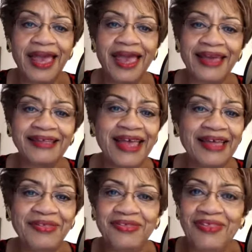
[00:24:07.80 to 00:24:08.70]
and
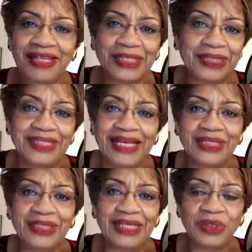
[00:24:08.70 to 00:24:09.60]
and that's
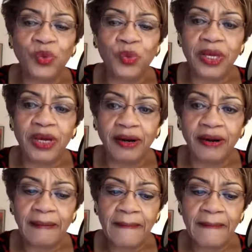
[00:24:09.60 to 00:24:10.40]
that's that's who we are.